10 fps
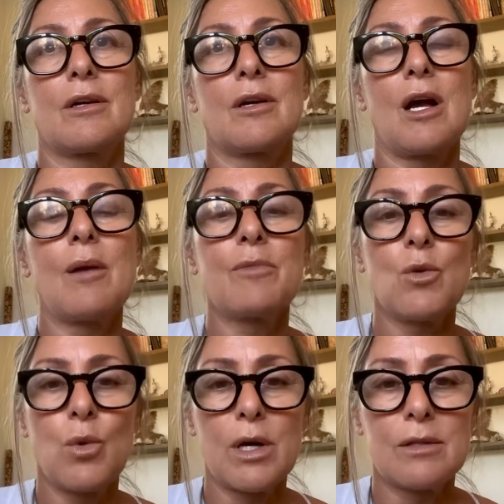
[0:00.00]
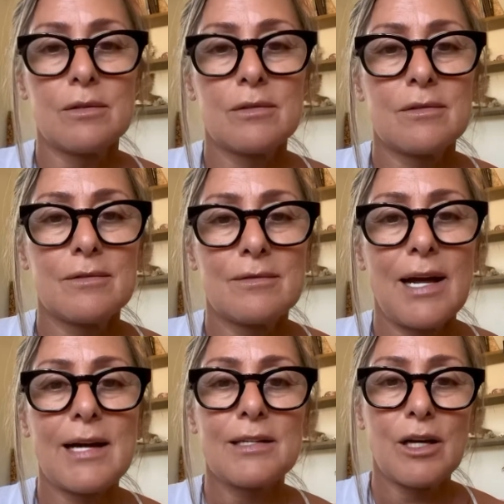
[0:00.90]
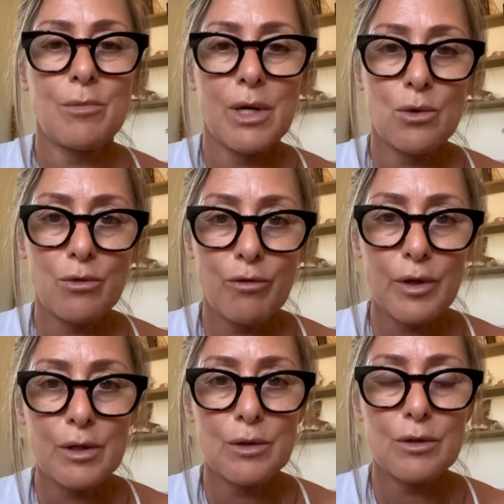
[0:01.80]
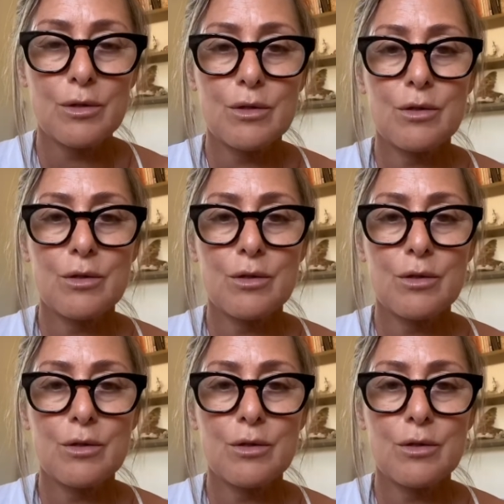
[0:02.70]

I'm the one acting on my own field.